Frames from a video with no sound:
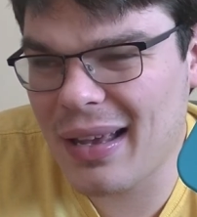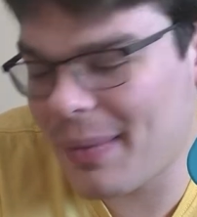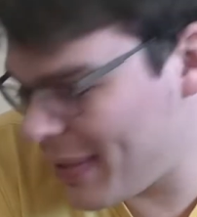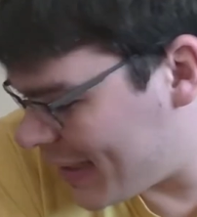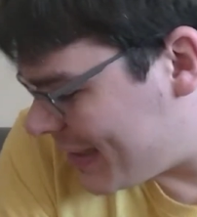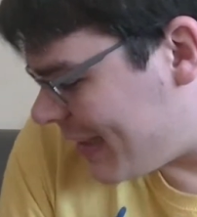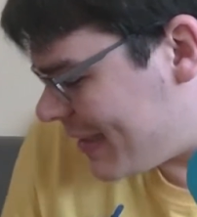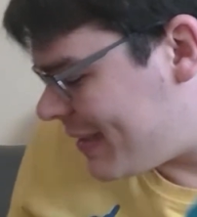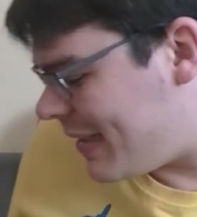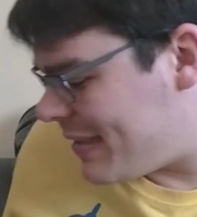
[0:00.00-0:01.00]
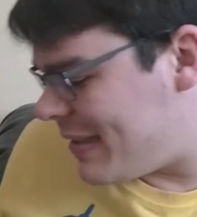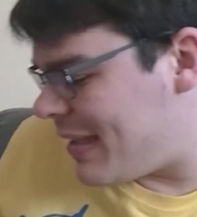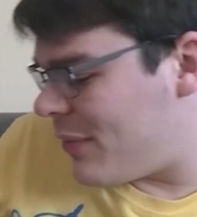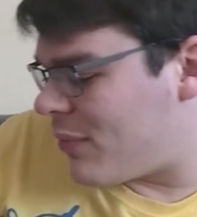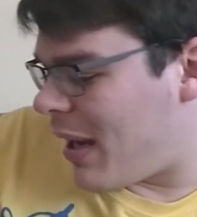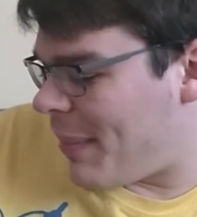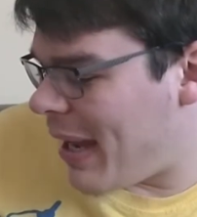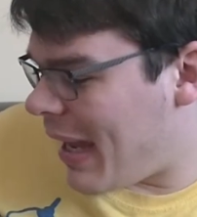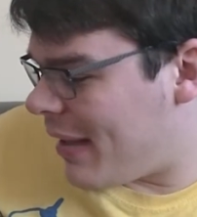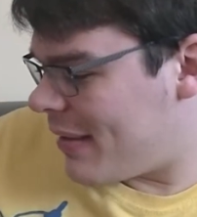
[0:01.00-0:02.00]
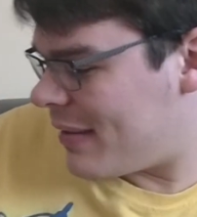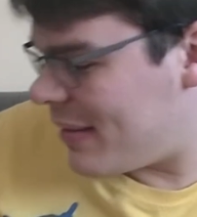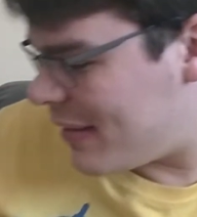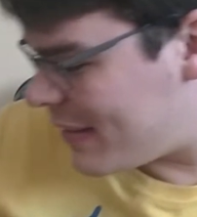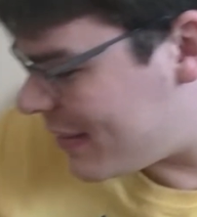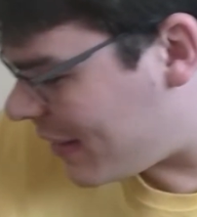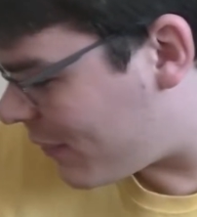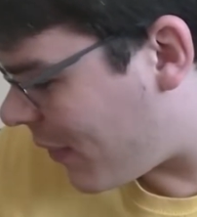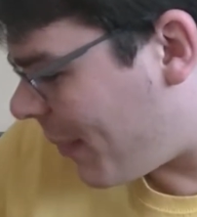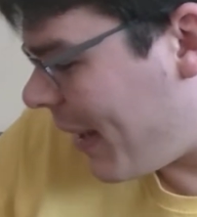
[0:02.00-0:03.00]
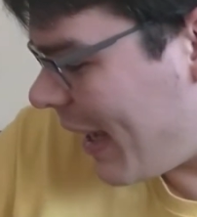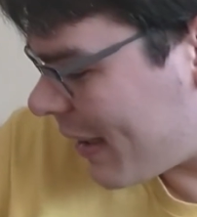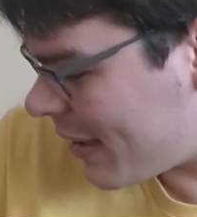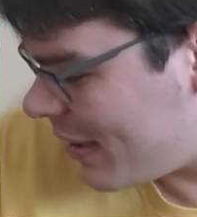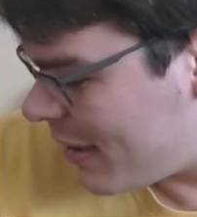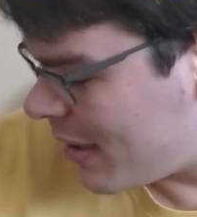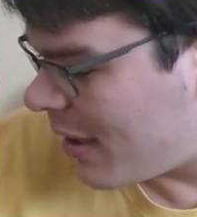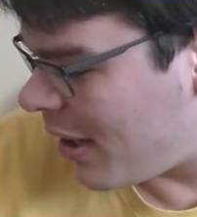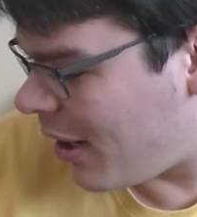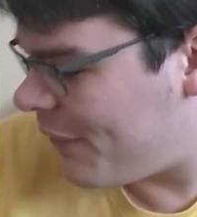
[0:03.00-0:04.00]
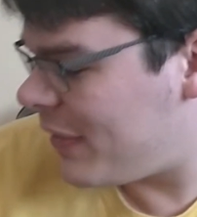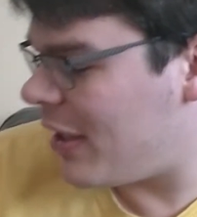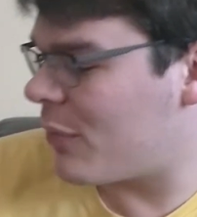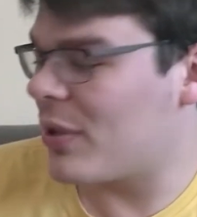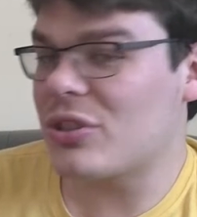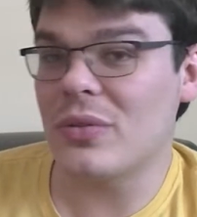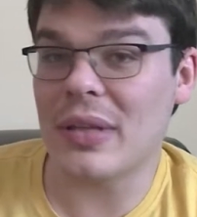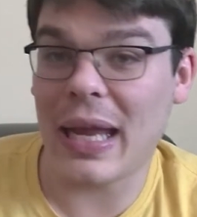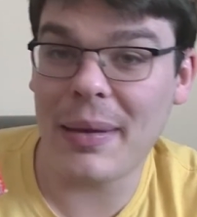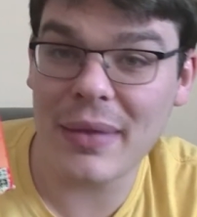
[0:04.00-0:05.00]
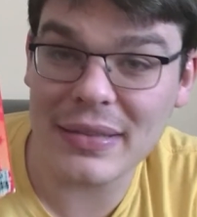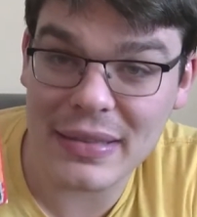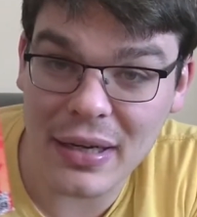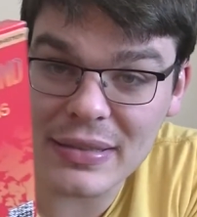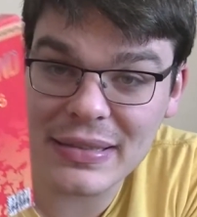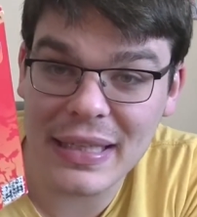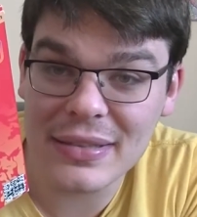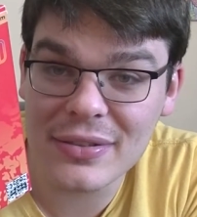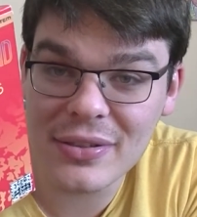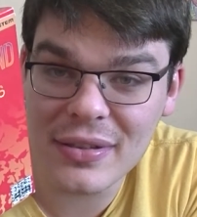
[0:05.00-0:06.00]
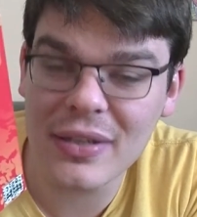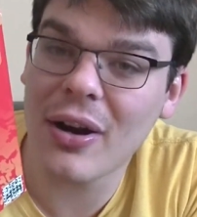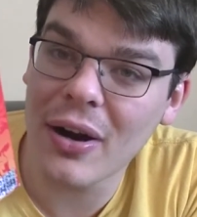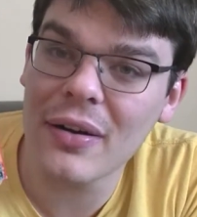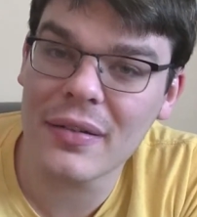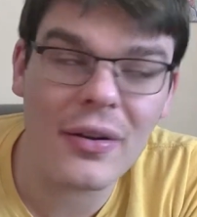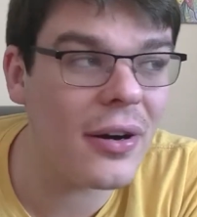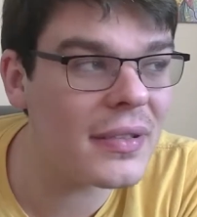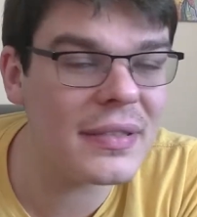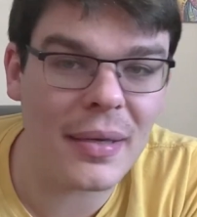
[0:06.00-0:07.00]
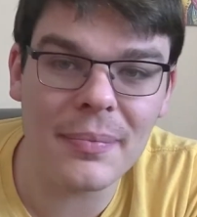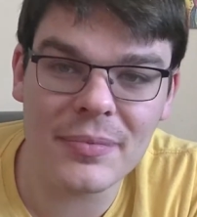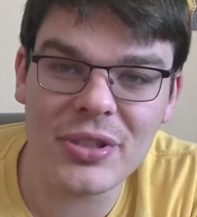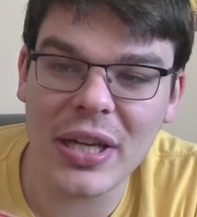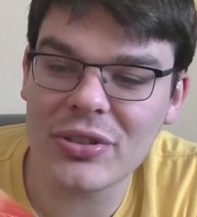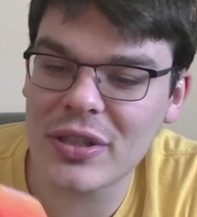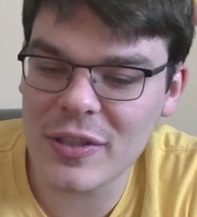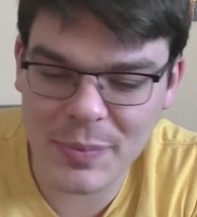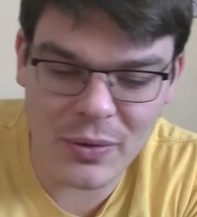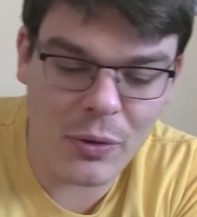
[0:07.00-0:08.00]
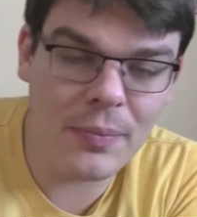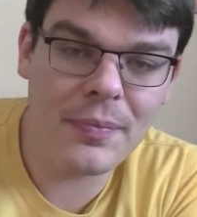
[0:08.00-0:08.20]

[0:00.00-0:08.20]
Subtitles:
Because this is a ROM hack. This is a ROM hack of the original game that's like uncensored. There are some changes, but no.